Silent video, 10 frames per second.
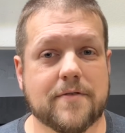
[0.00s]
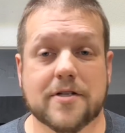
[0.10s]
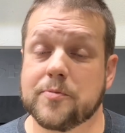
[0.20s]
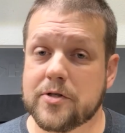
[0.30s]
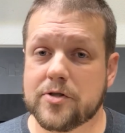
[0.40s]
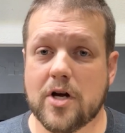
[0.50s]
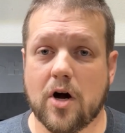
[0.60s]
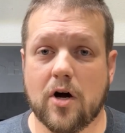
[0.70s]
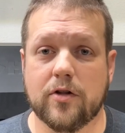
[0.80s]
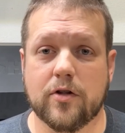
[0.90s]
especially
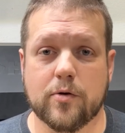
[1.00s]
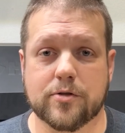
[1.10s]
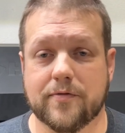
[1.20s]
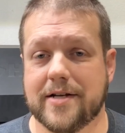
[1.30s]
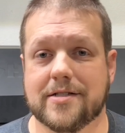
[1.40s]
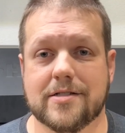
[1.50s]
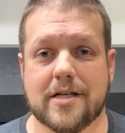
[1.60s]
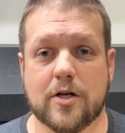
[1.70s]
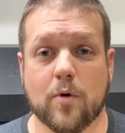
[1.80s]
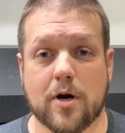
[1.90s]
on those devices
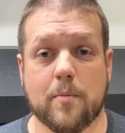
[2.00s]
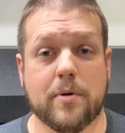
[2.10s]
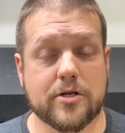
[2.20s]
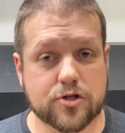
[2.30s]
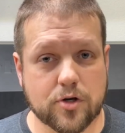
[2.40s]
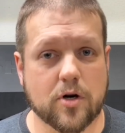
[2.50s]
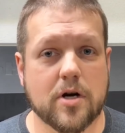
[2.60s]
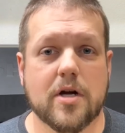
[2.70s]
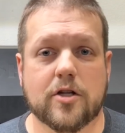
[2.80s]
that you wanna be sure